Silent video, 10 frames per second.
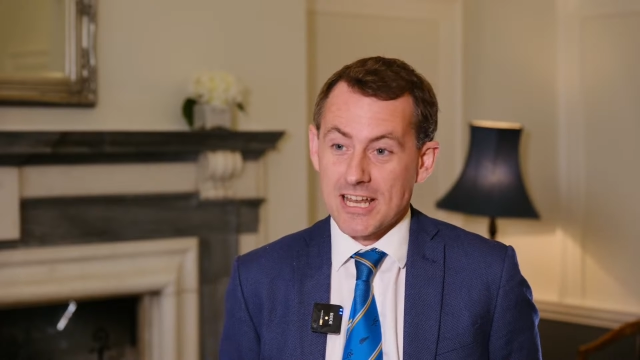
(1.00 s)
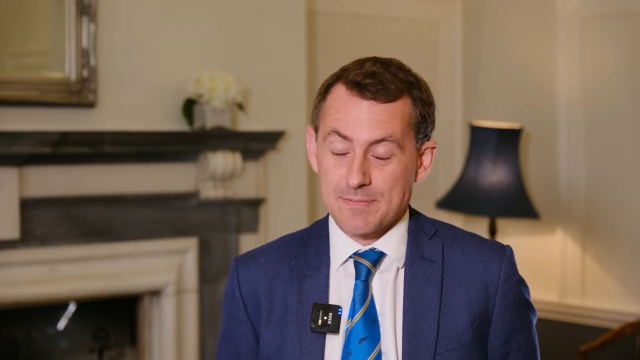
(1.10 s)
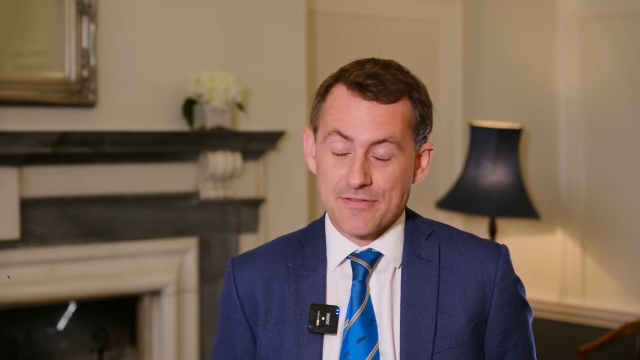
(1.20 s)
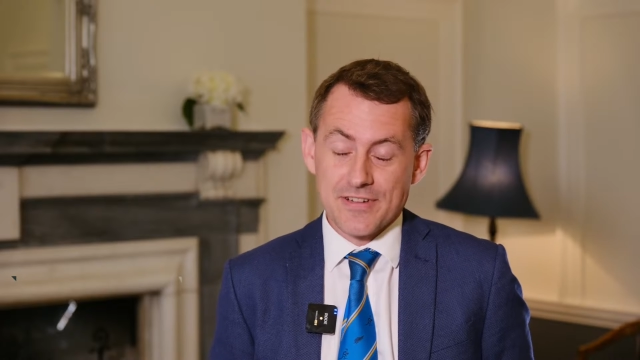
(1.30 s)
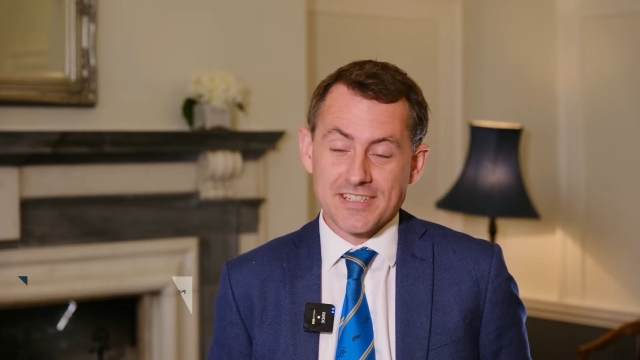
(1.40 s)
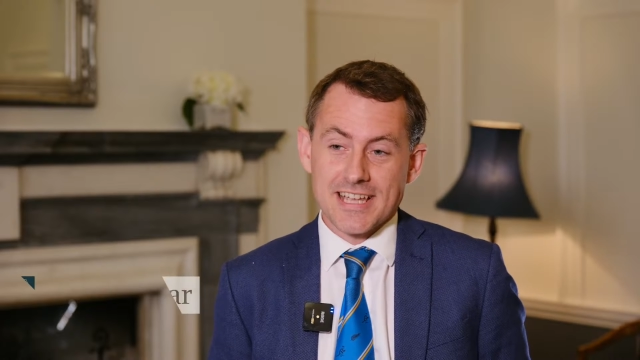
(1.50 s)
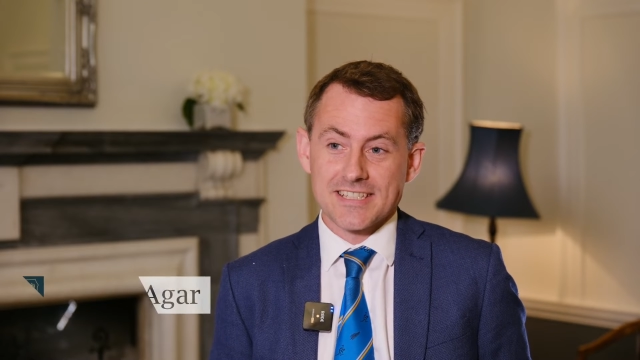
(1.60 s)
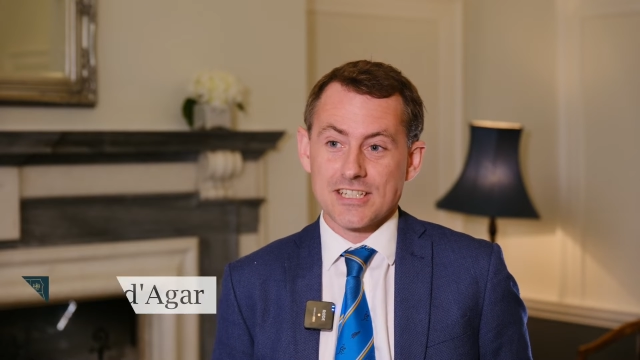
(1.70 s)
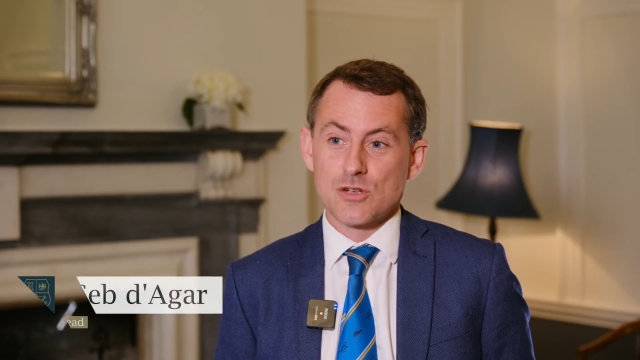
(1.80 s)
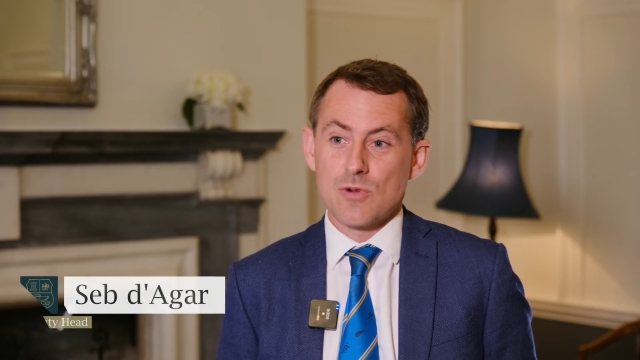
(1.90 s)
it's been
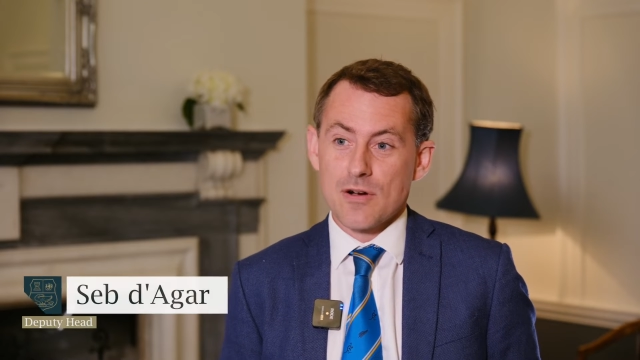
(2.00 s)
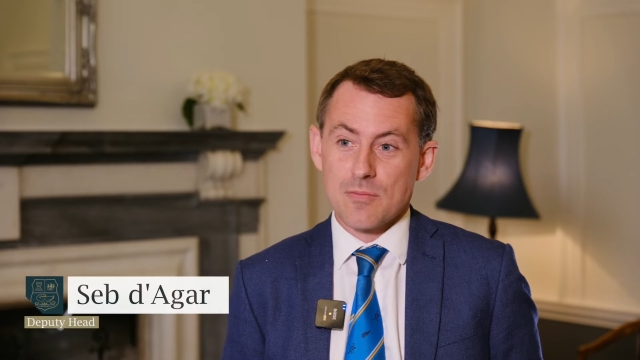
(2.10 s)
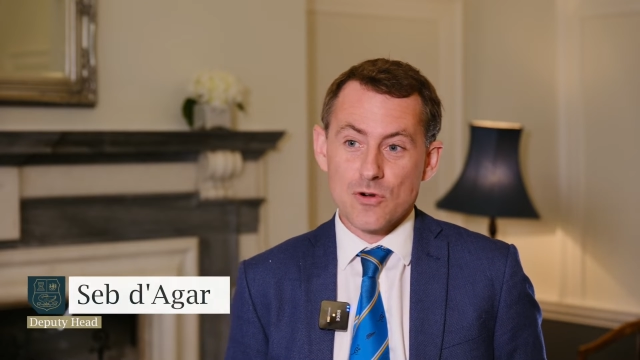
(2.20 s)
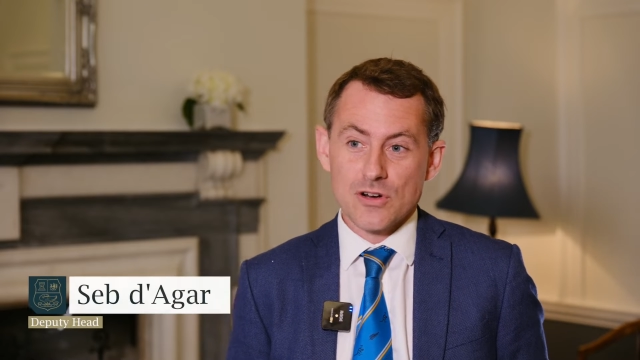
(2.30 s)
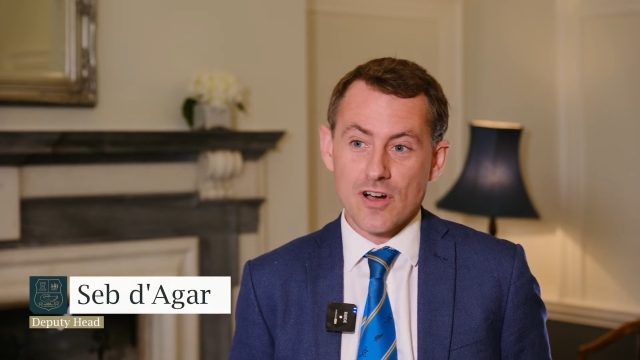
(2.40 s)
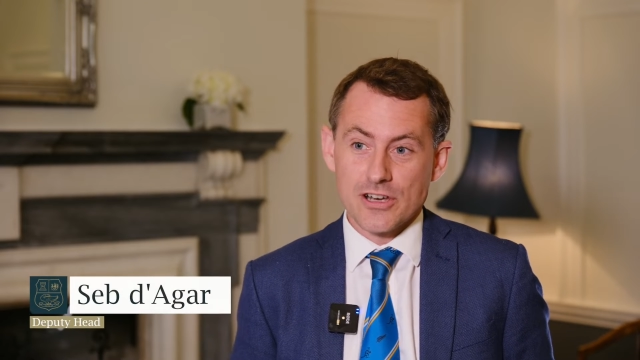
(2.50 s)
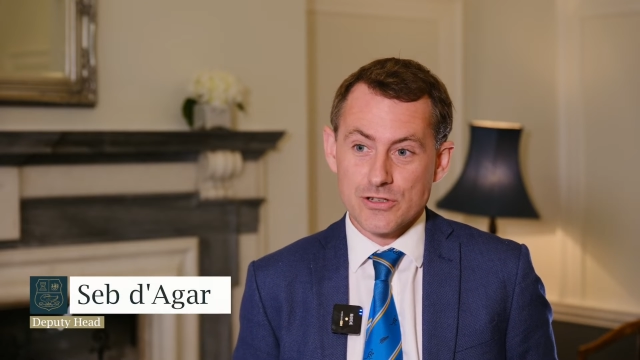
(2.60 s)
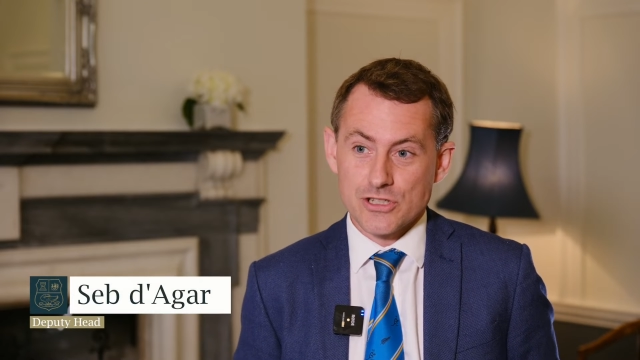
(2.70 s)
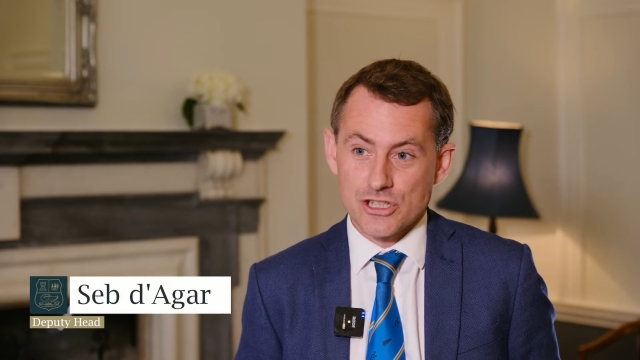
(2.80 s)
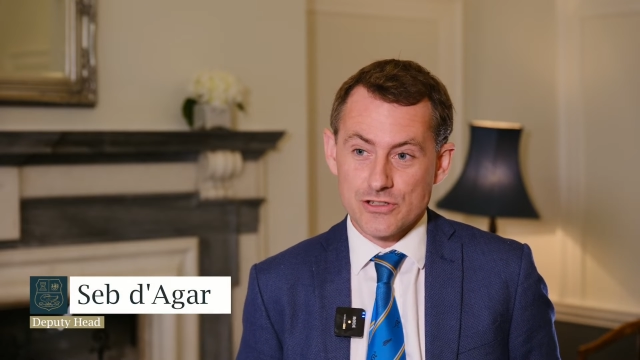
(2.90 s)
fantastic to welcome all of our new
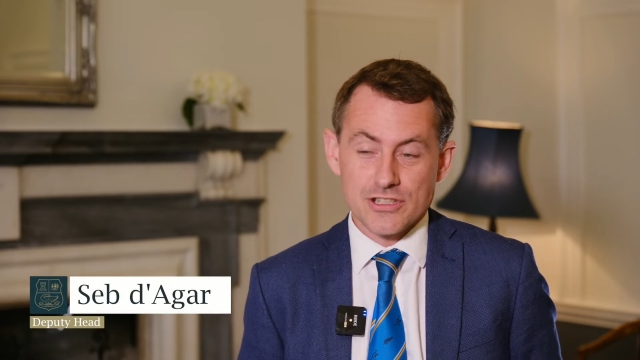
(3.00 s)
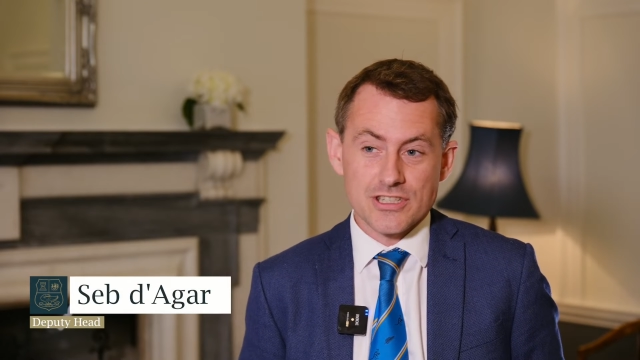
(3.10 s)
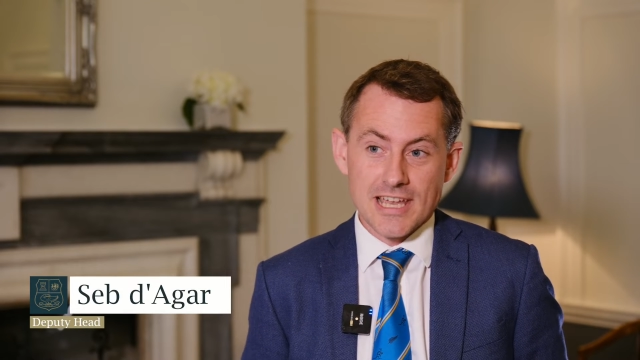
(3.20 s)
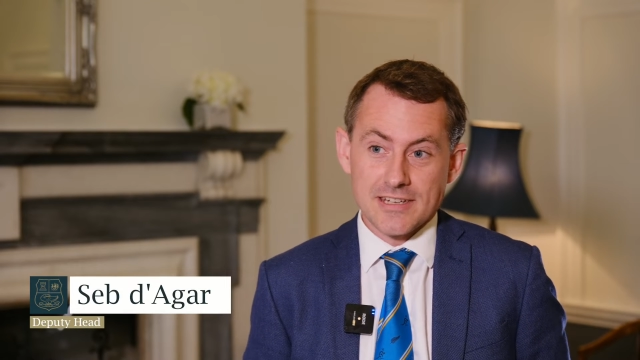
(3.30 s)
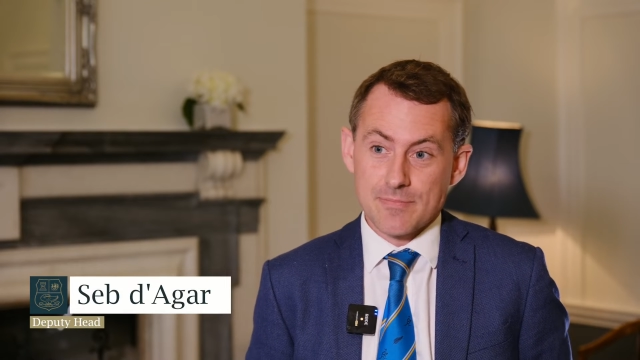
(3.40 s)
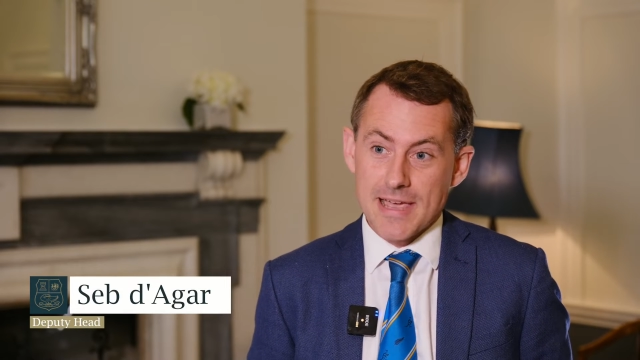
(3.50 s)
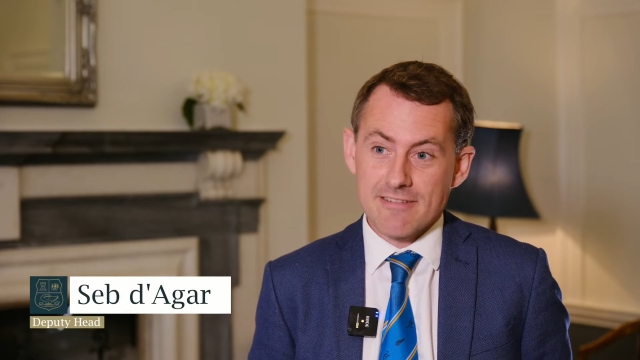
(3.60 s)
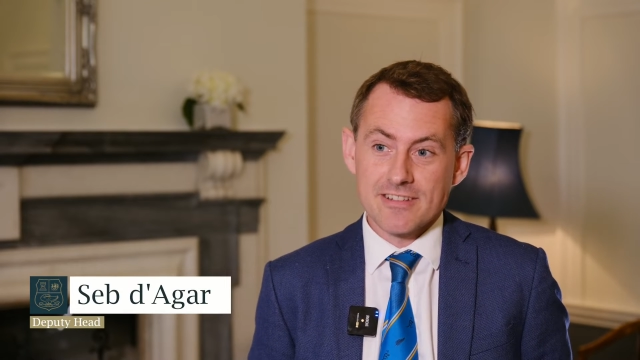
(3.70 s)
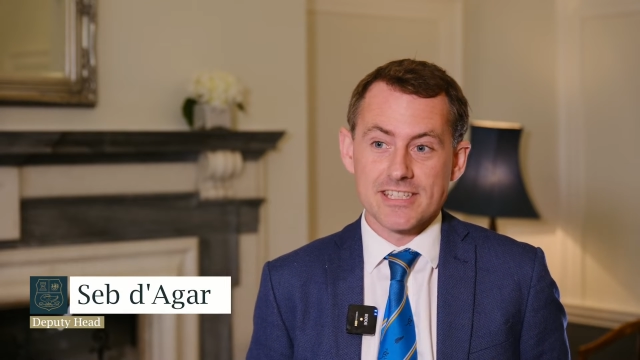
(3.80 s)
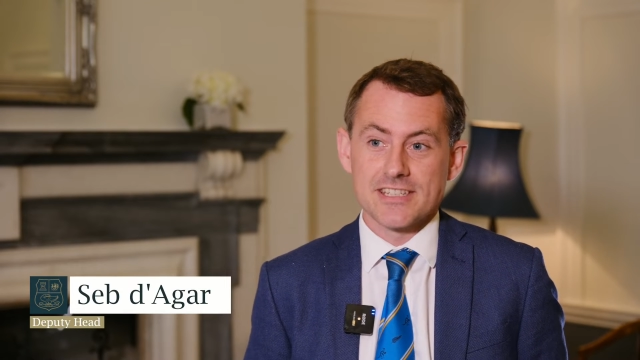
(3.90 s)
students and
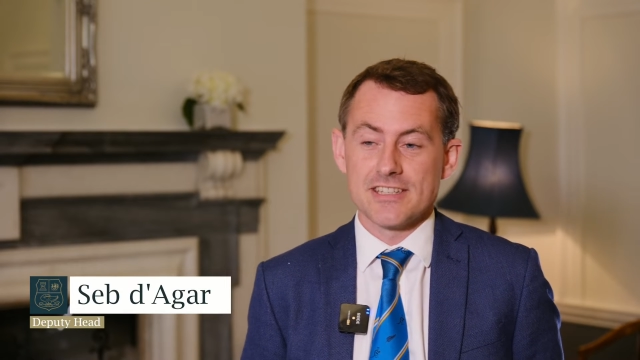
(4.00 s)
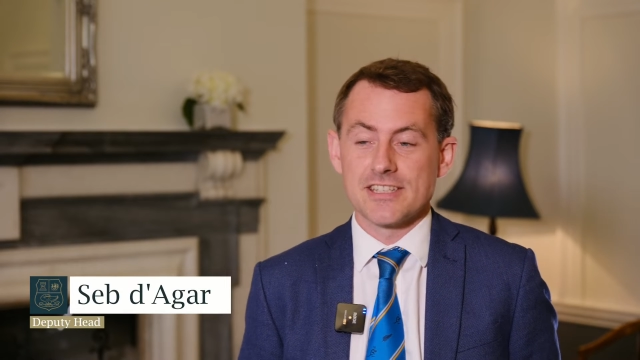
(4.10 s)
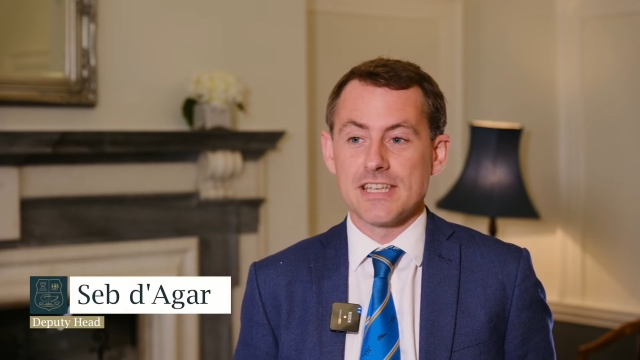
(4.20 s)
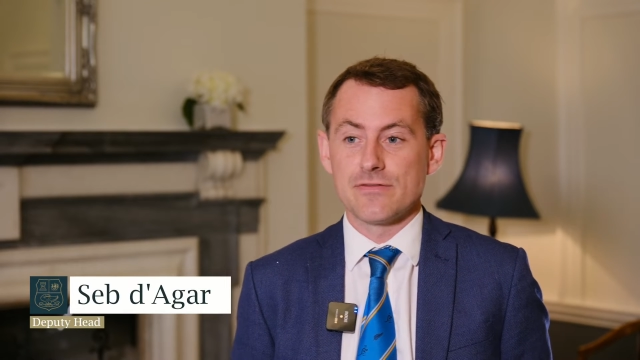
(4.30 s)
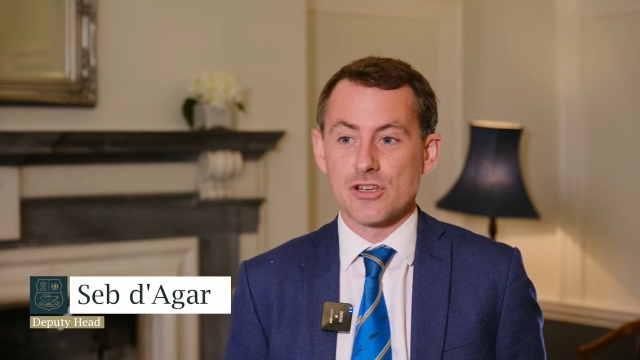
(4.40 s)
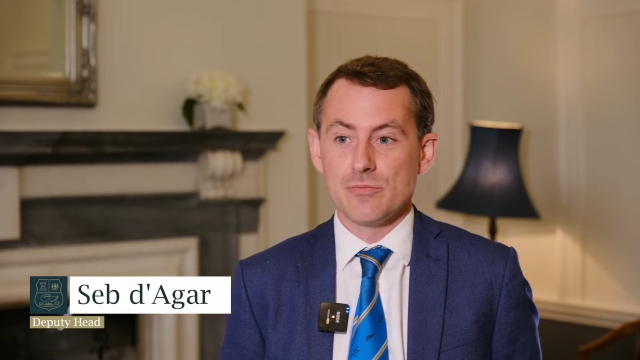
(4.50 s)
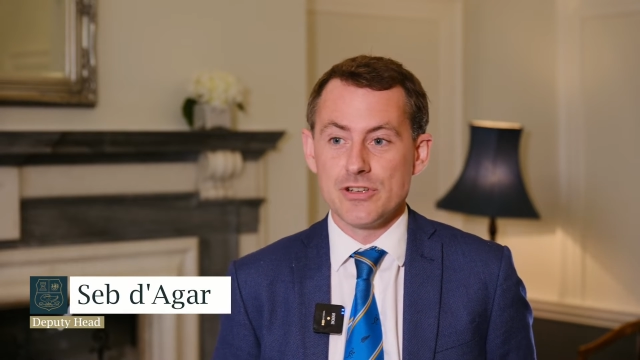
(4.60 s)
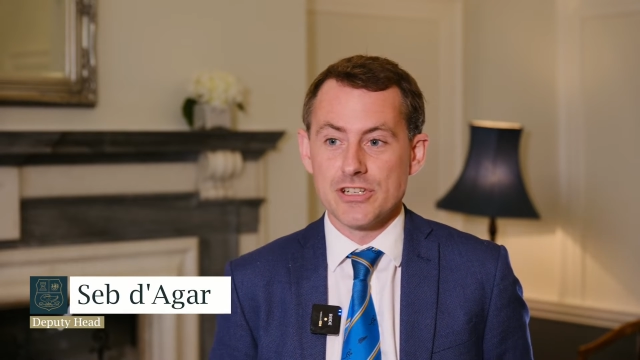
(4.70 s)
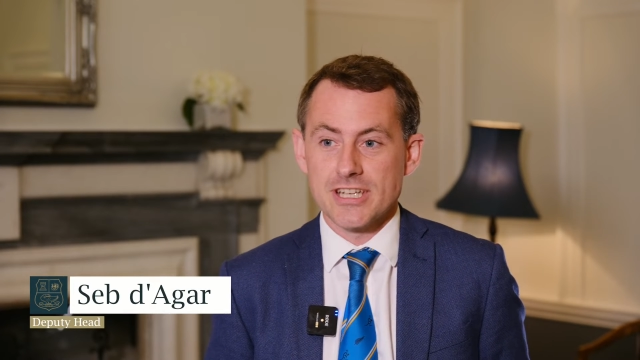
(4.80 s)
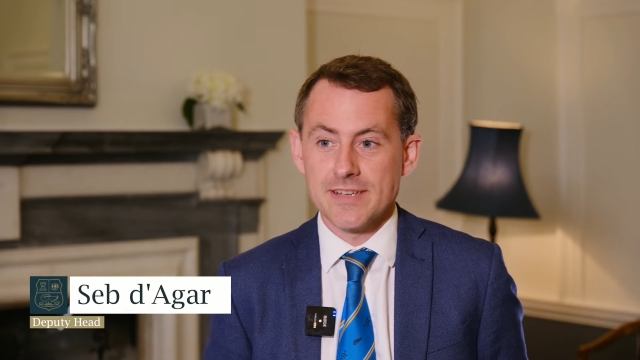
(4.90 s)
parents into the Seaford
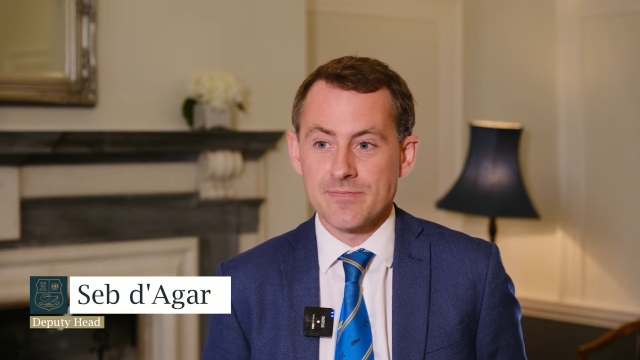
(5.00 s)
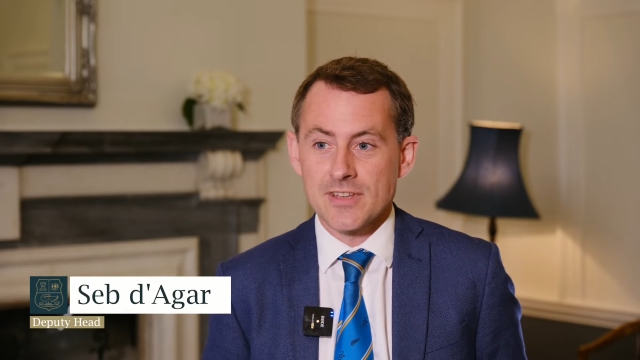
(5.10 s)
community.